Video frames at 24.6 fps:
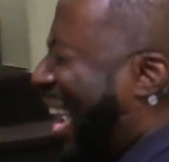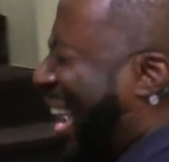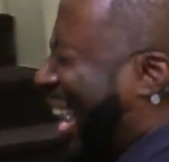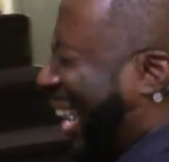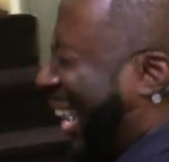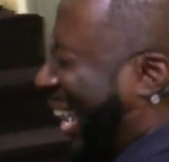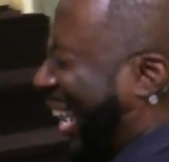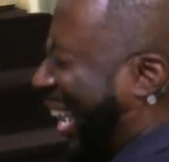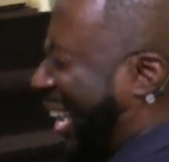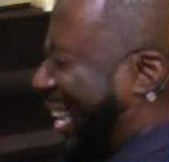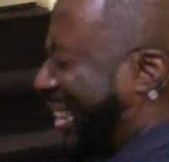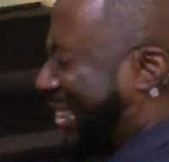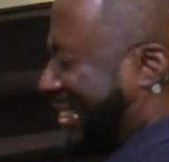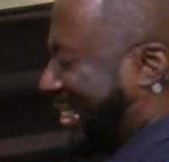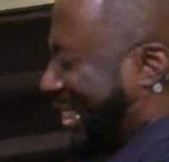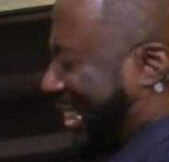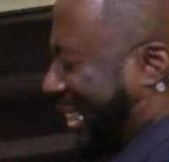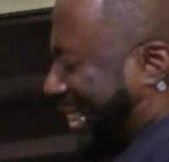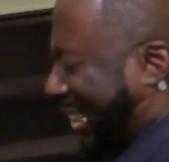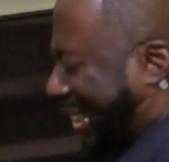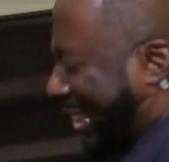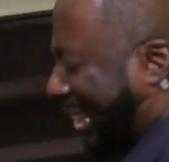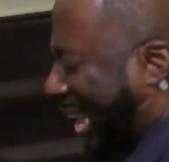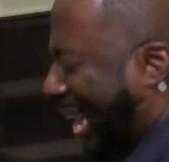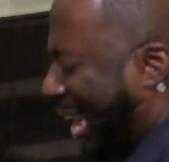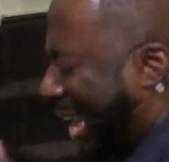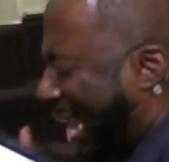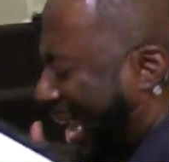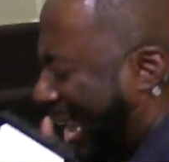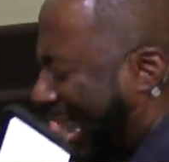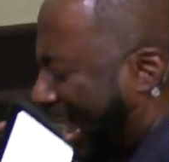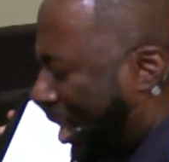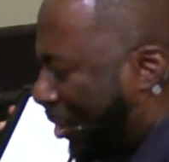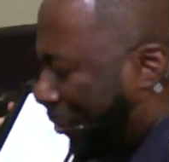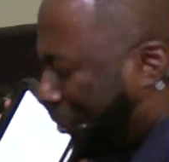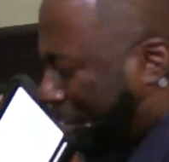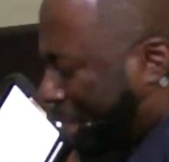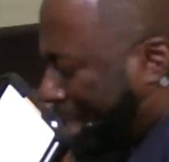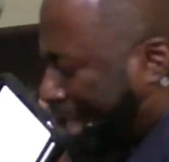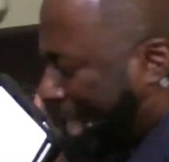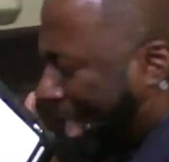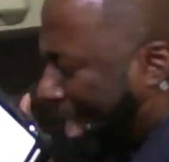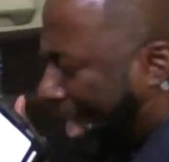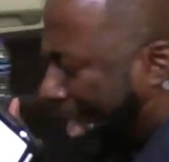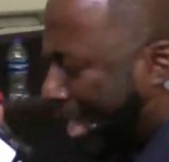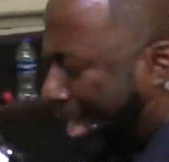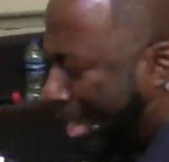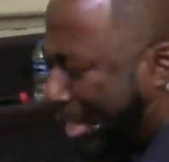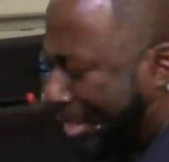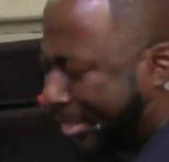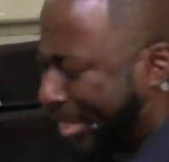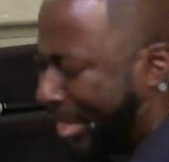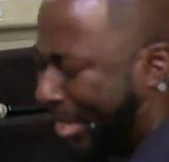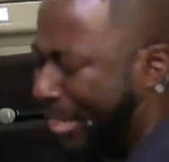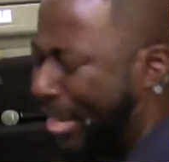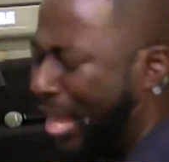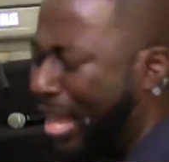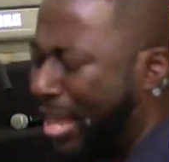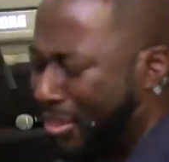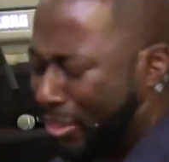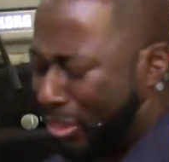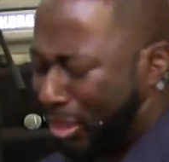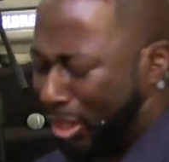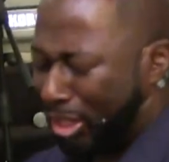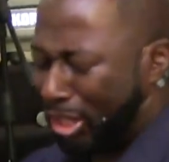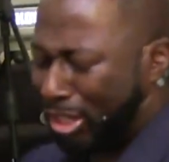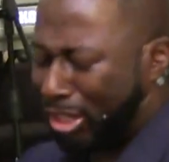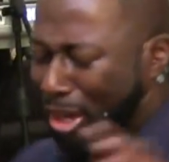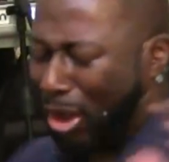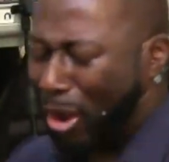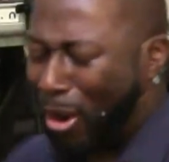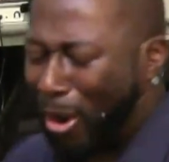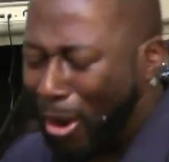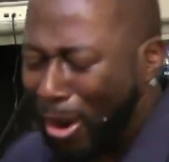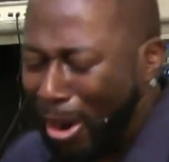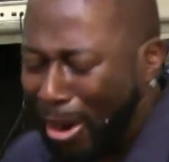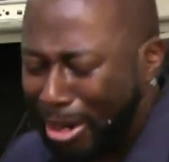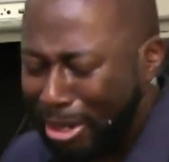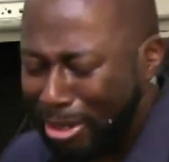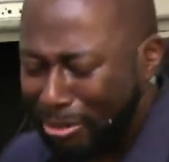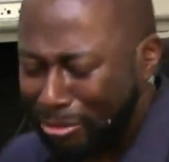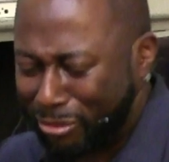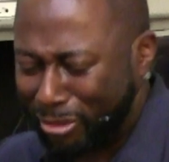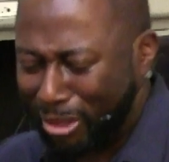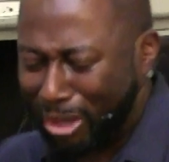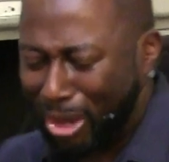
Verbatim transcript: He is the King of kings and the Lord of